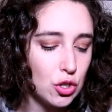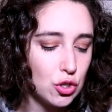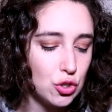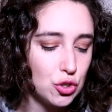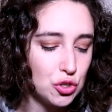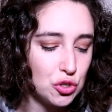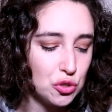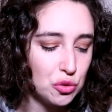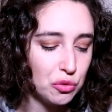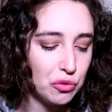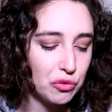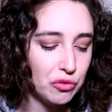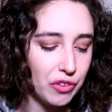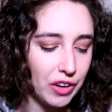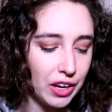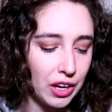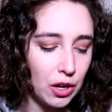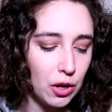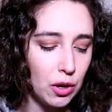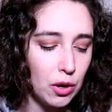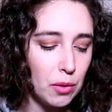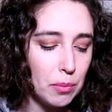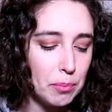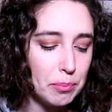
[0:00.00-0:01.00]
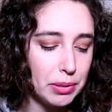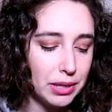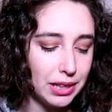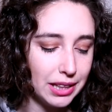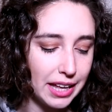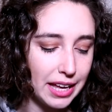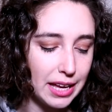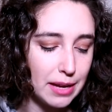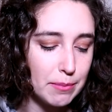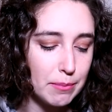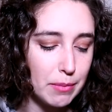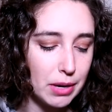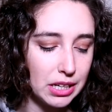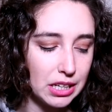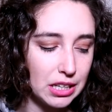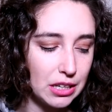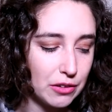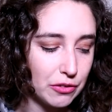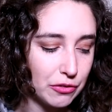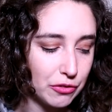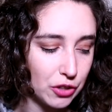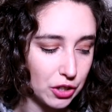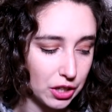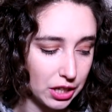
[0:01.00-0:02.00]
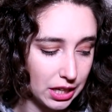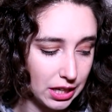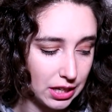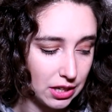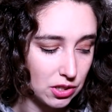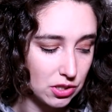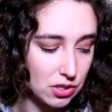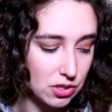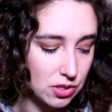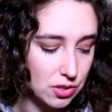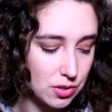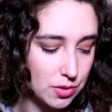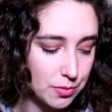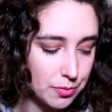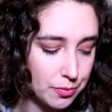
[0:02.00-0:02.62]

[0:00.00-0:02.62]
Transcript: Juvenile Play Money for Kids.